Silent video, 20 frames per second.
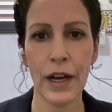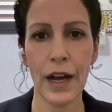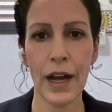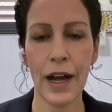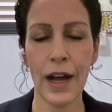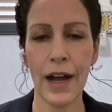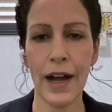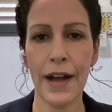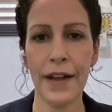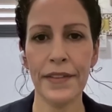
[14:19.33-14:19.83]

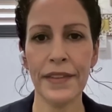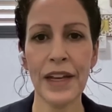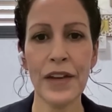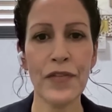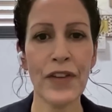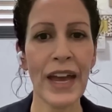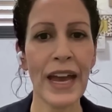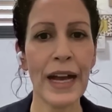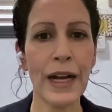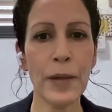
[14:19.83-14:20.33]

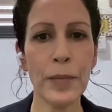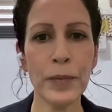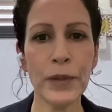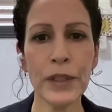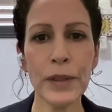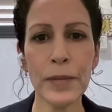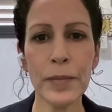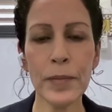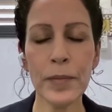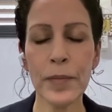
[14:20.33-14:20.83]
They've helped
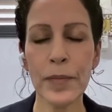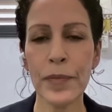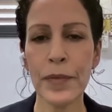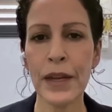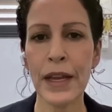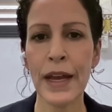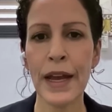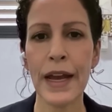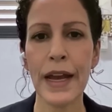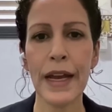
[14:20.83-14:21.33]
them
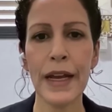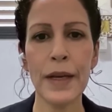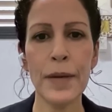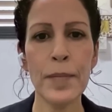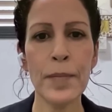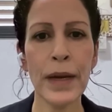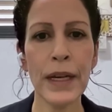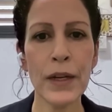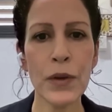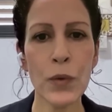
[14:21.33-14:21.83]

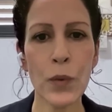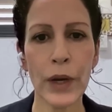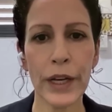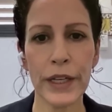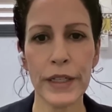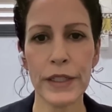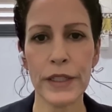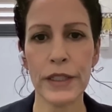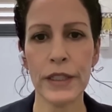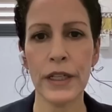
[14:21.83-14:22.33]
in many
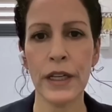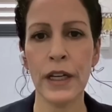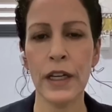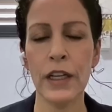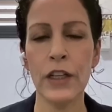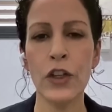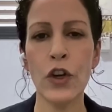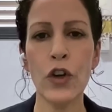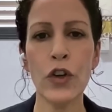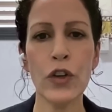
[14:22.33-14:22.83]
ways,
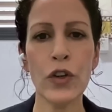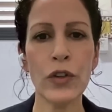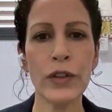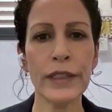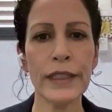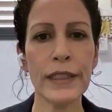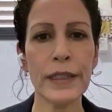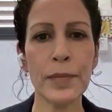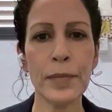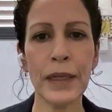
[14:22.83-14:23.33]
not
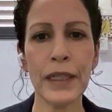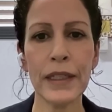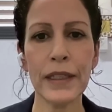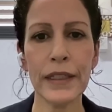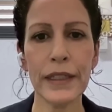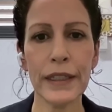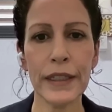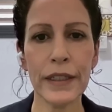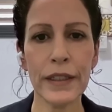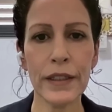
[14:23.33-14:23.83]
only
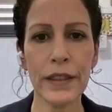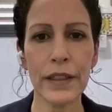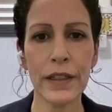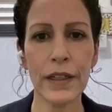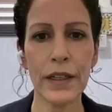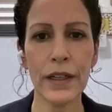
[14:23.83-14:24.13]
smuggling